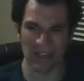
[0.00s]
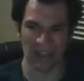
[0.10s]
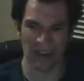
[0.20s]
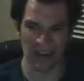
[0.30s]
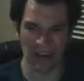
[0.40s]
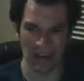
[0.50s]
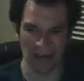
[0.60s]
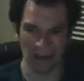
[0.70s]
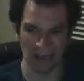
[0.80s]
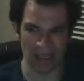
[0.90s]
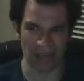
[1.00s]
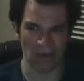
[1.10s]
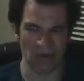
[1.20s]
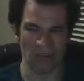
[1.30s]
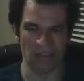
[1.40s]
a little bit
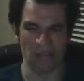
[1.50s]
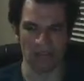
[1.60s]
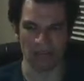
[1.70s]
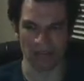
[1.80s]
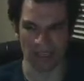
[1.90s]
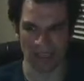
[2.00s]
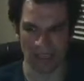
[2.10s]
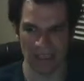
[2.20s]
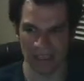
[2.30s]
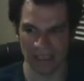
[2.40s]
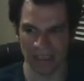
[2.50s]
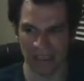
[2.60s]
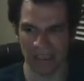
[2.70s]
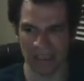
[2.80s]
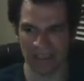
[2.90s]
more interesting, and
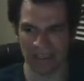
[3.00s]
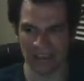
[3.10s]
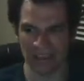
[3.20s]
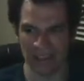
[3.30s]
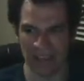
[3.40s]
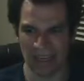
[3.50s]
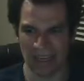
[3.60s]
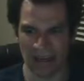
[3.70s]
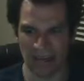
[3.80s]
this is the